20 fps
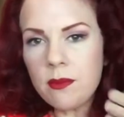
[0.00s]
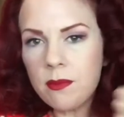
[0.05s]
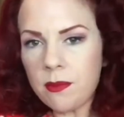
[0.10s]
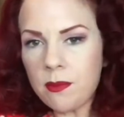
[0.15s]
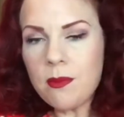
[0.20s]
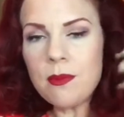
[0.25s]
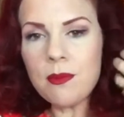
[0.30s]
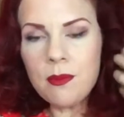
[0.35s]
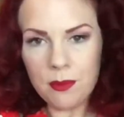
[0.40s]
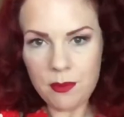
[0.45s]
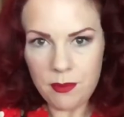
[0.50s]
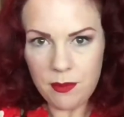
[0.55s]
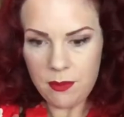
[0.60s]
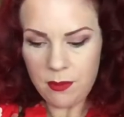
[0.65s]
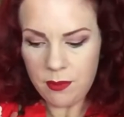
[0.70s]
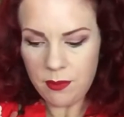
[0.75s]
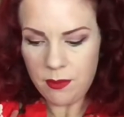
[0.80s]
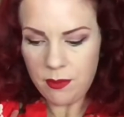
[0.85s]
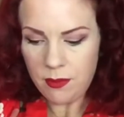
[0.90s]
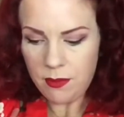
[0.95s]
after I did this
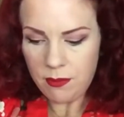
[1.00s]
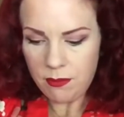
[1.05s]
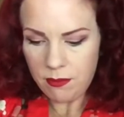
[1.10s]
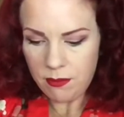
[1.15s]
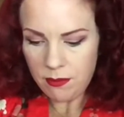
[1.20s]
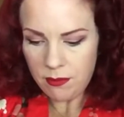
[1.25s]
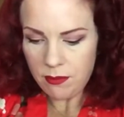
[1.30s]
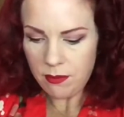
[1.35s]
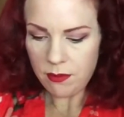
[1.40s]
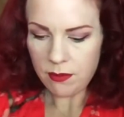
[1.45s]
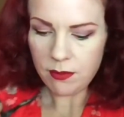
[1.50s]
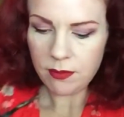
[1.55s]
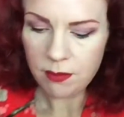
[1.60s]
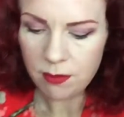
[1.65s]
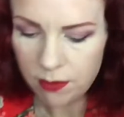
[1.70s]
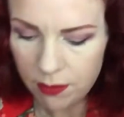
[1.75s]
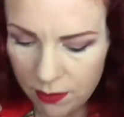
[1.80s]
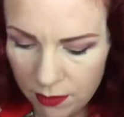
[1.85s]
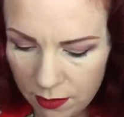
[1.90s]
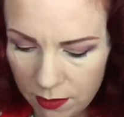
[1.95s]
video, so I know
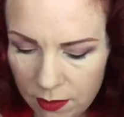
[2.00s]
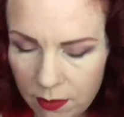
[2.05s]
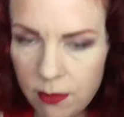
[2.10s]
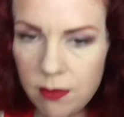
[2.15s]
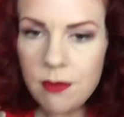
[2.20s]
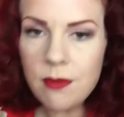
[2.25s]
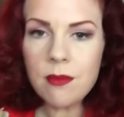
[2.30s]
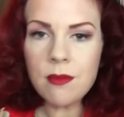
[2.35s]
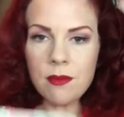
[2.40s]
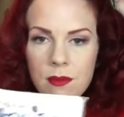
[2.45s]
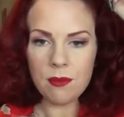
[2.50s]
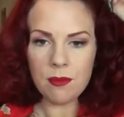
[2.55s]
the future.